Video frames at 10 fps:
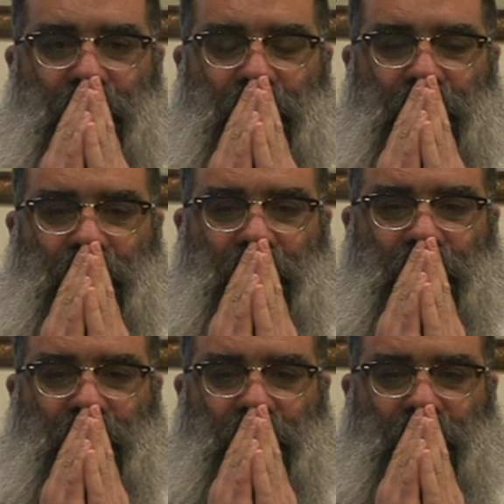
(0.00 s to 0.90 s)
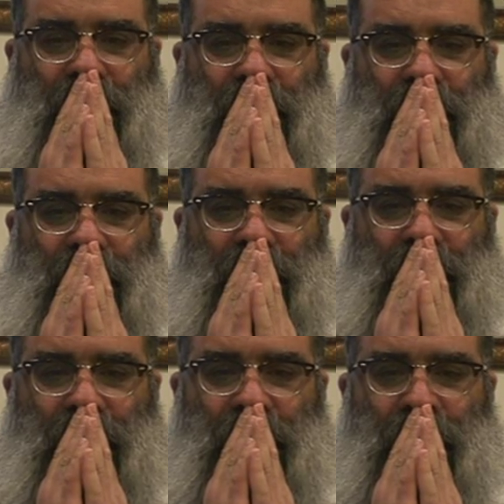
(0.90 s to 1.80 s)

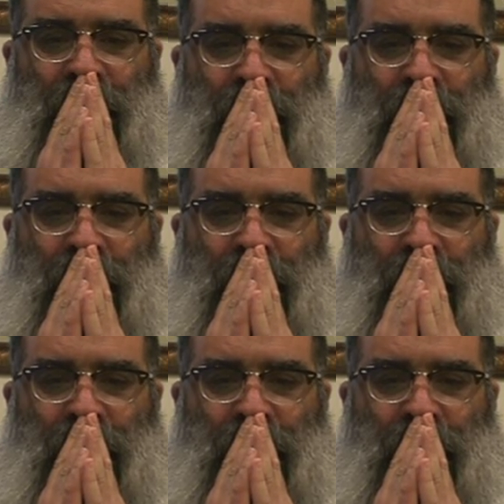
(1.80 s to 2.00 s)
[no speech]